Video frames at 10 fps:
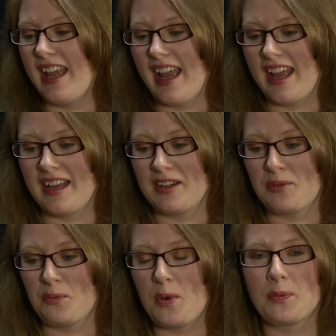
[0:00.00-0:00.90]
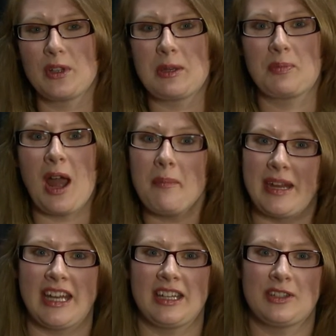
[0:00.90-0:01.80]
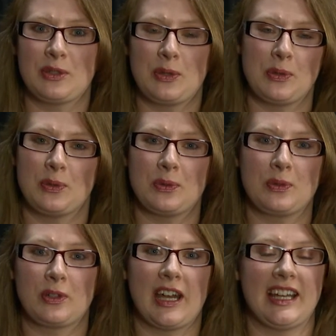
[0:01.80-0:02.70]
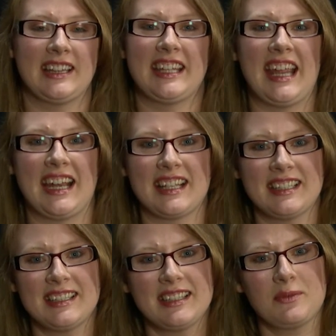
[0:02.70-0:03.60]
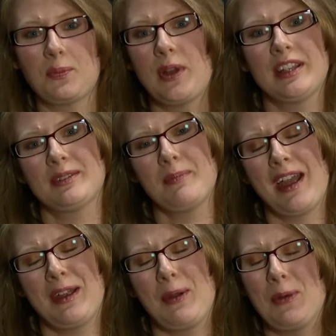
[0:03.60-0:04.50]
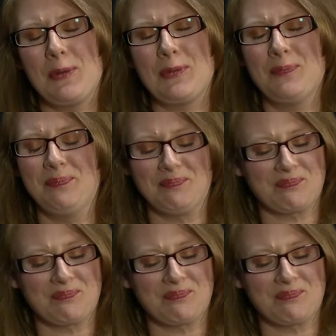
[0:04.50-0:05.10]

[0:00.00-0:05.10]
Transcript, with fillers: And what really brought me to creating the Canna Essence was my own